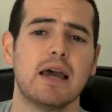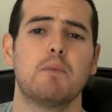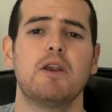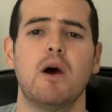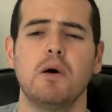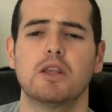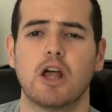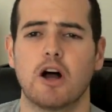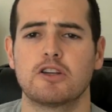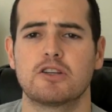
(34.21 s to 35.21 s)
We know it
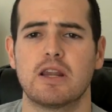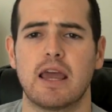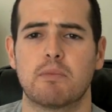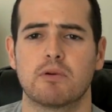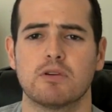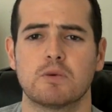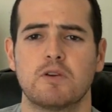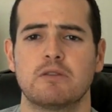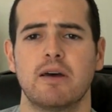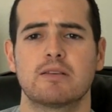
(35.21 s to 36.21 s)
launched in April, so
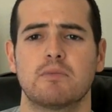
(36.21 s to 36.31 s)
we expect